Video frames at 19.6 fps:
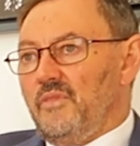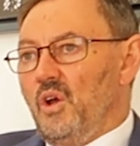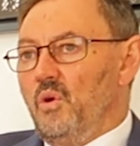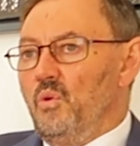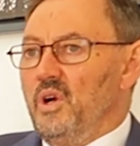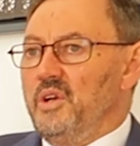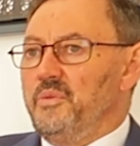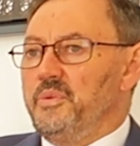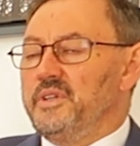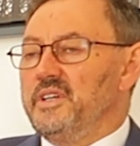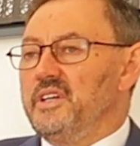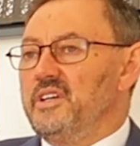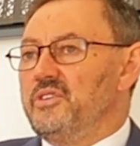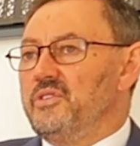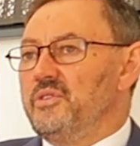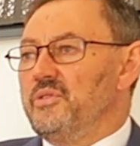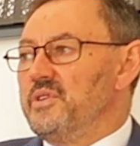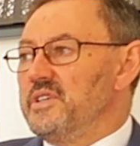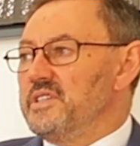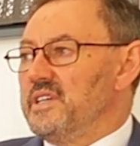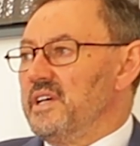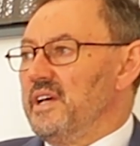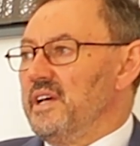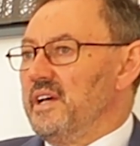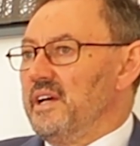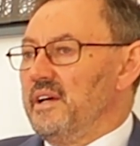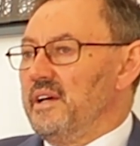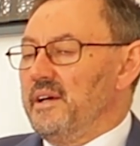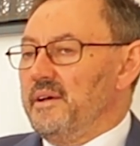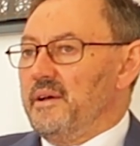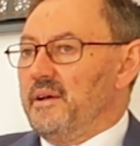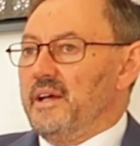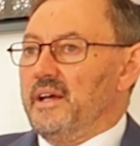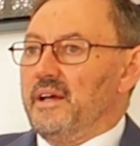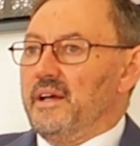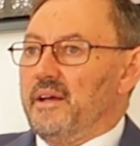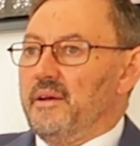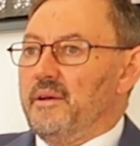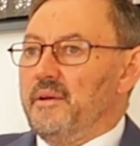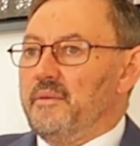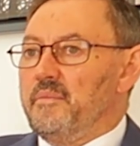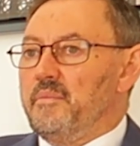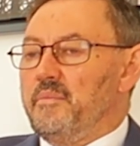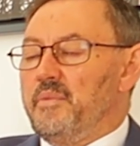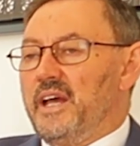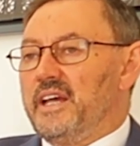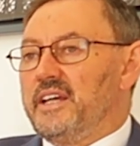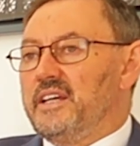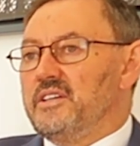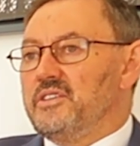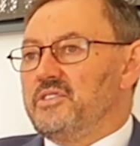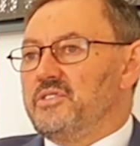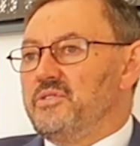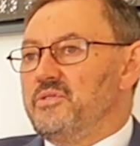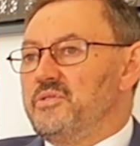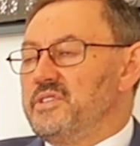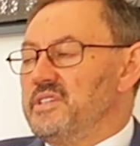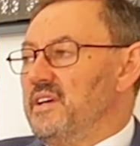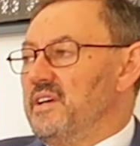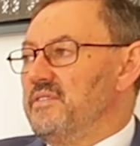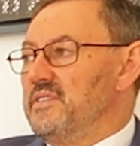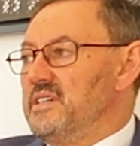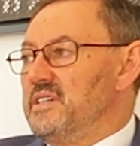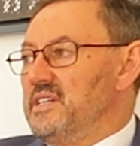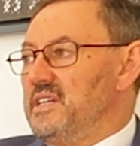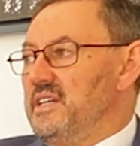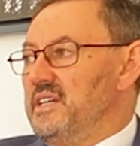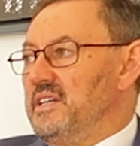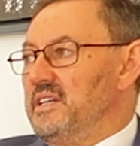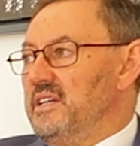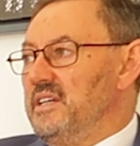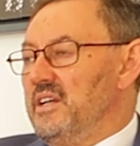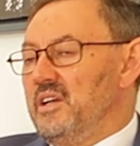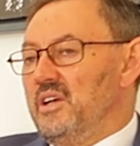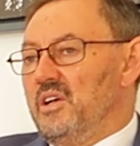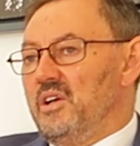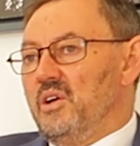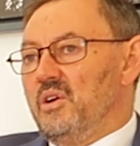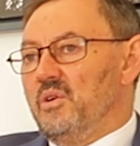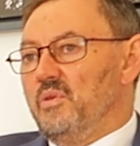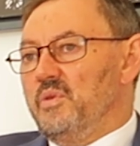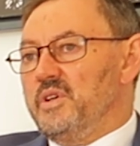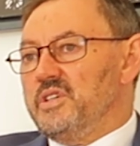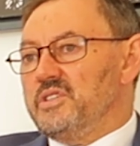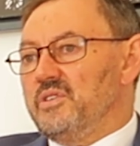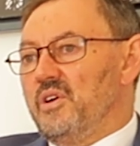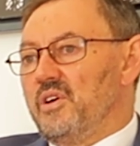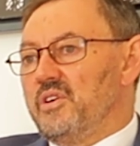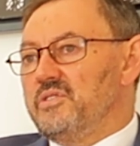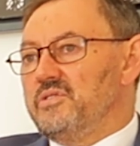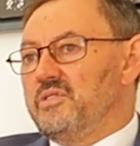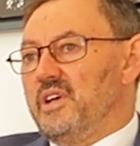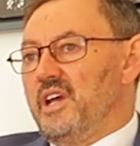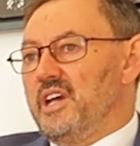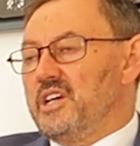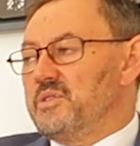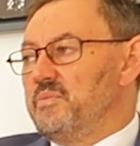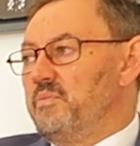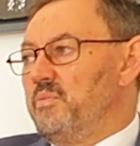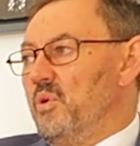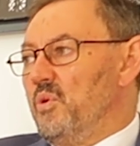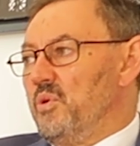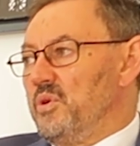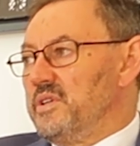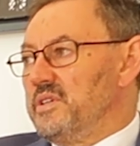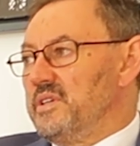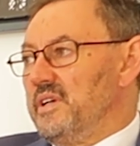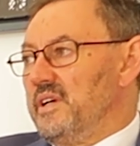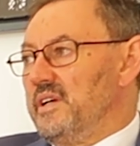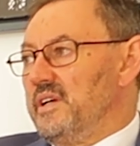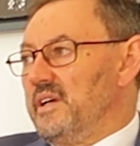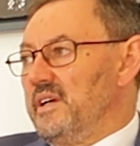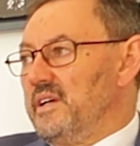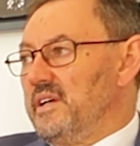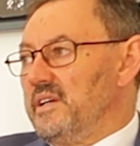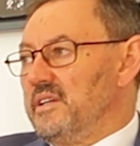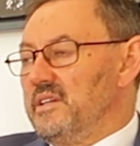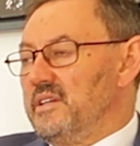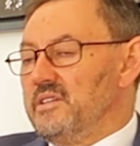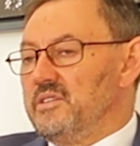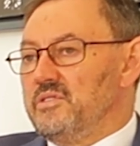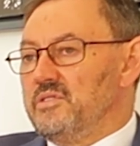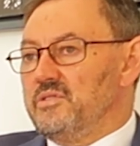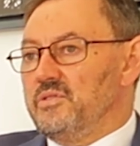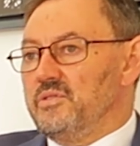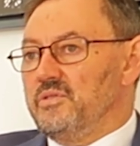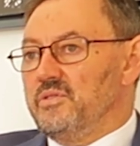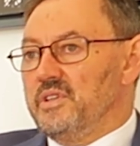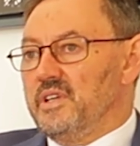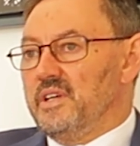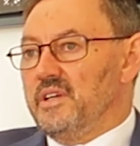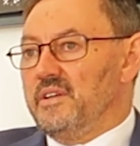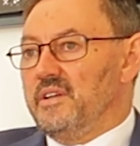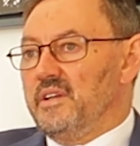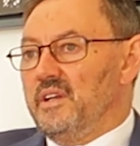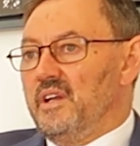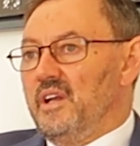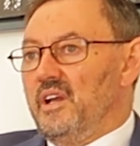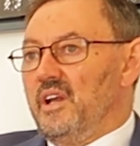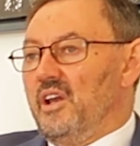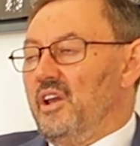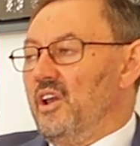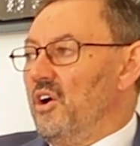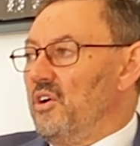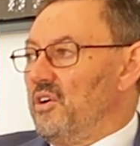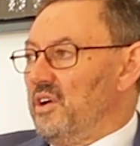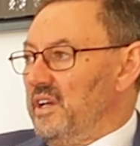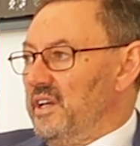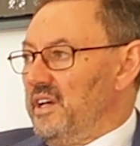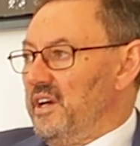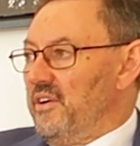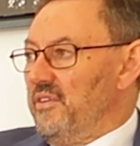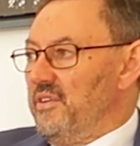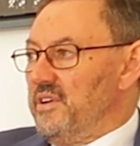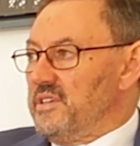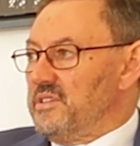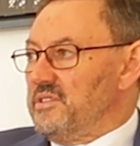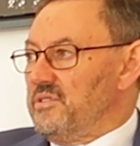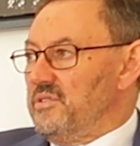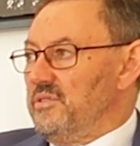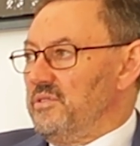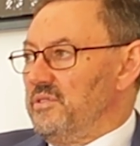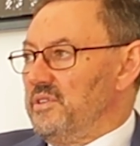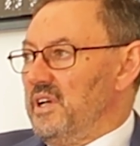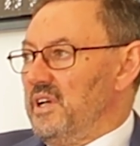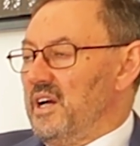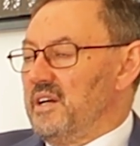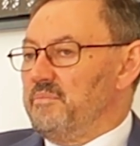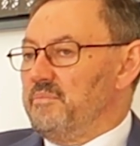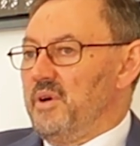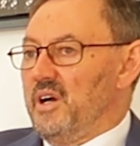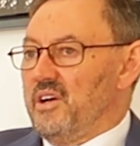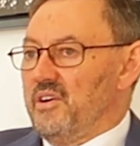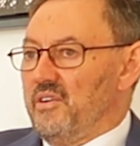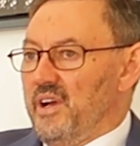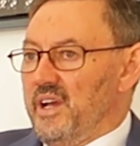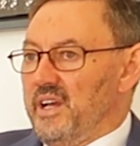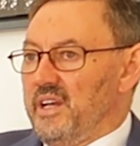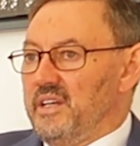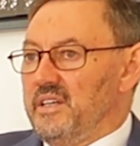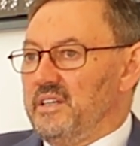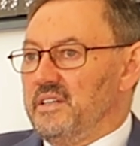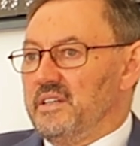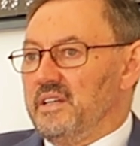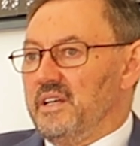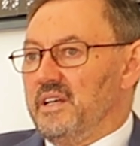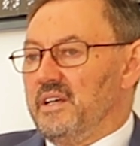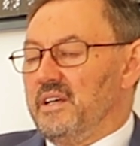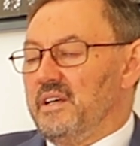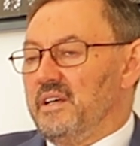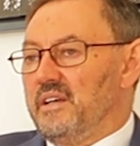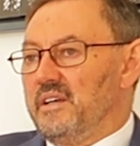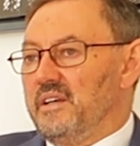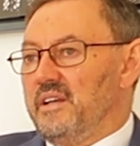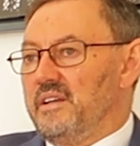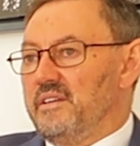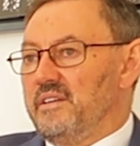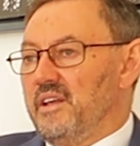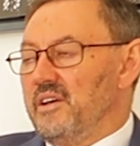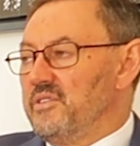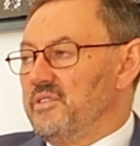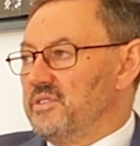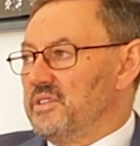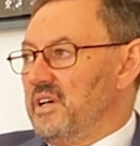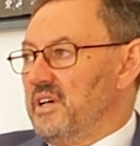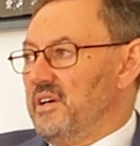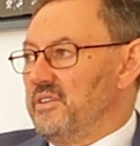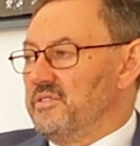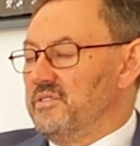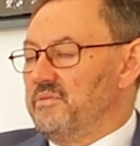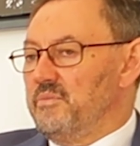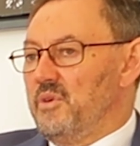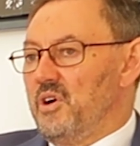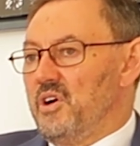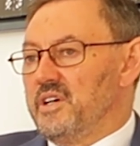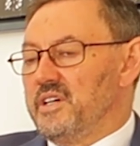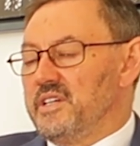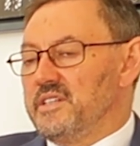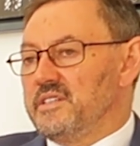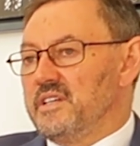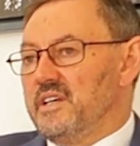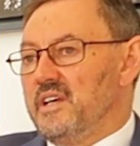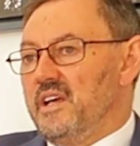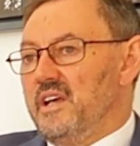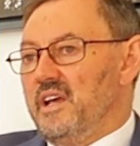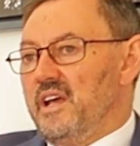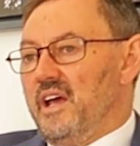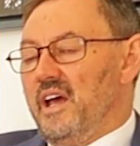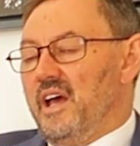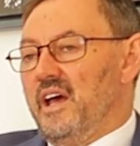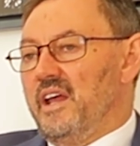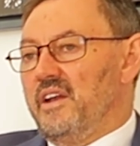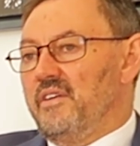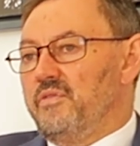what we did do is back in 2017, we started to export to the local areas, to like Bahrain and those kinds of markets. And